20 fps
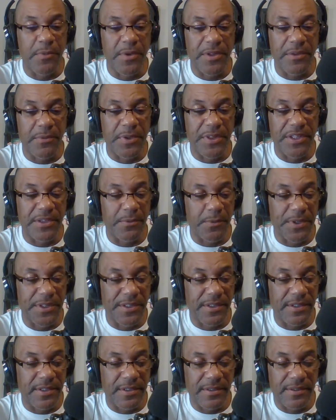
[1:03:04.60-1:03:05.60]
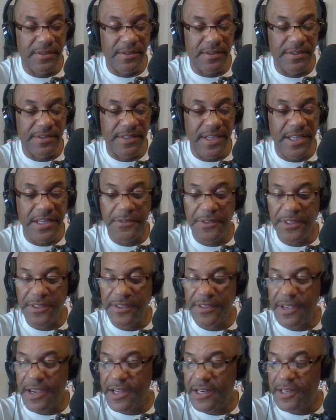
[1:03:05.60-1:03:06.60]
With the state of
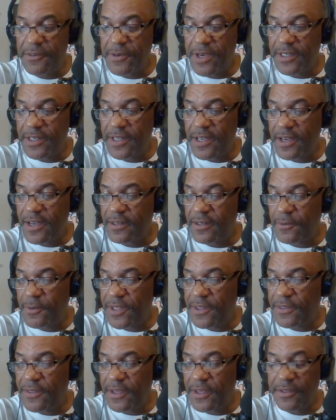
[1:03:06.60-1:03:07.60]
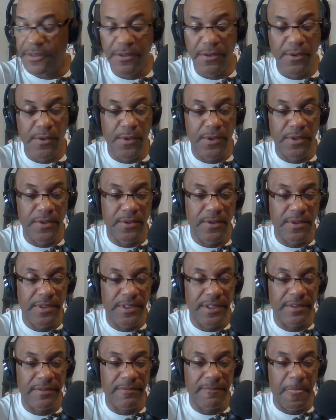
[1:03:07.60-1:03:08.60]
society right now and the way that things are going on,
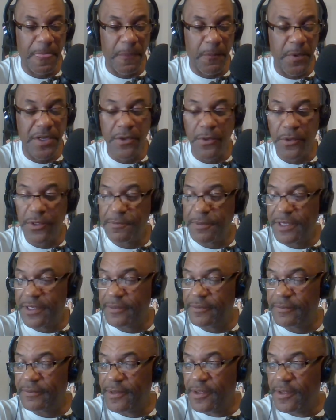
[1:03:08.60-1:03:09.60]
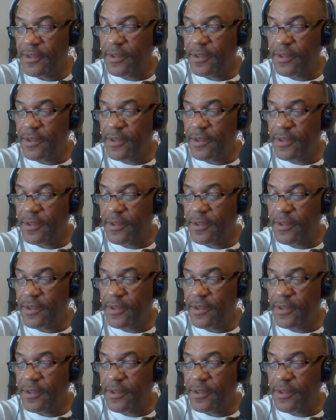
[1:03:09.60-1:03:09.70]
and we know it's been